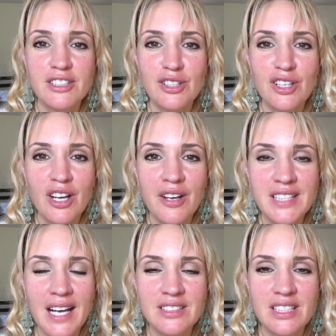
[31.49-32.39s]
is you can go
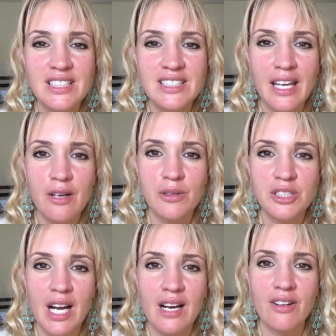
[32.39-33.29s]
down to the
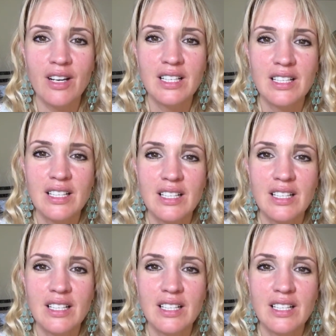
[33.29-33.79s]
sacral chakra